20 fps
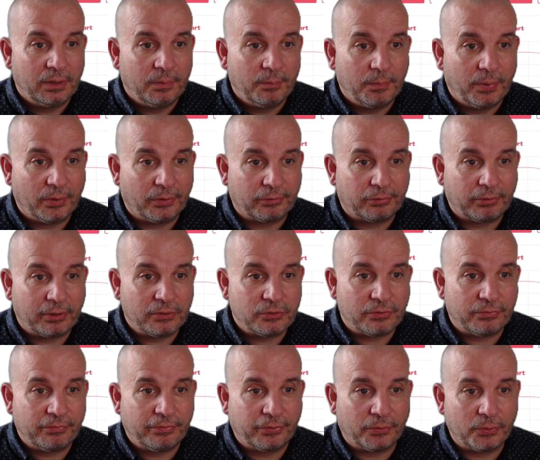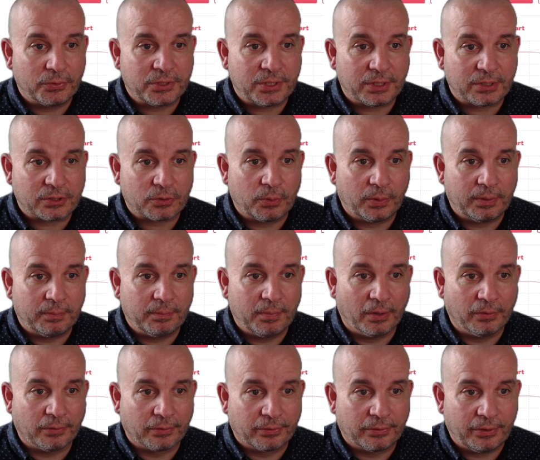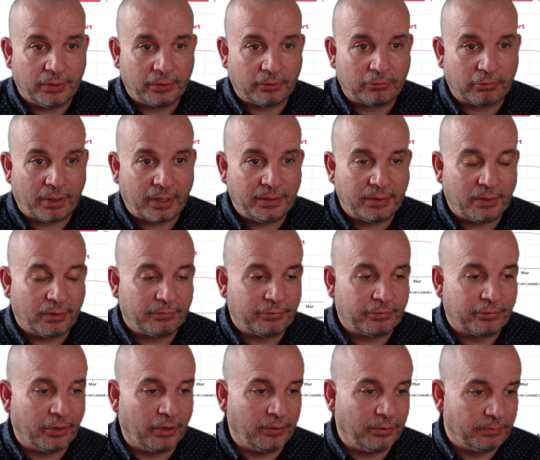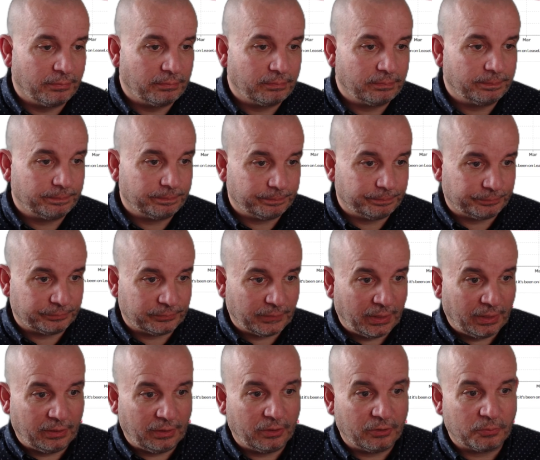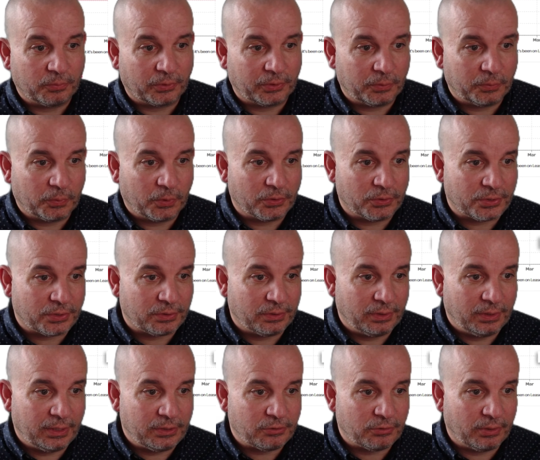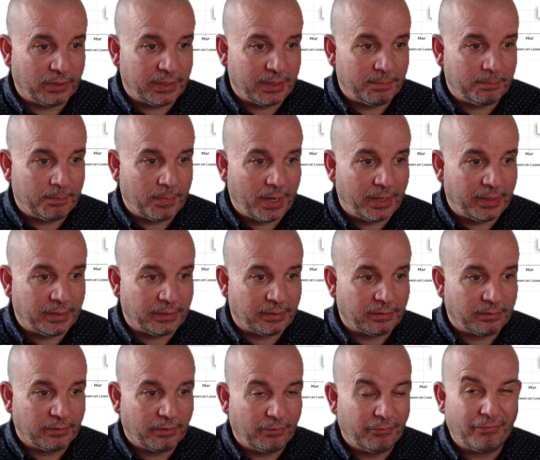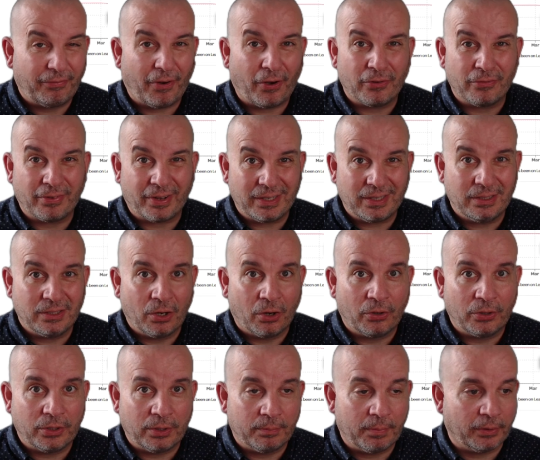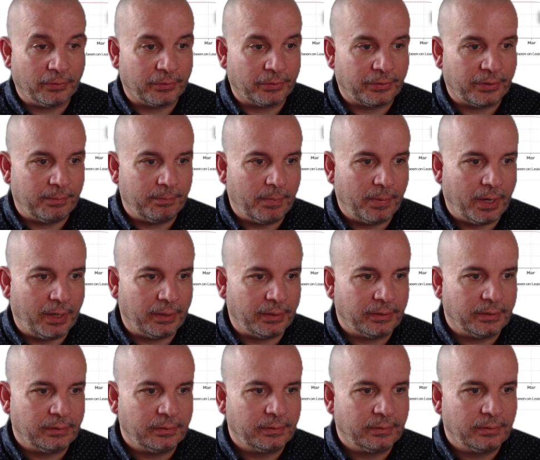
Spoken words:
But 346 quid a month and £1,000 up front. And look what it was literally in May, 589 a month in May.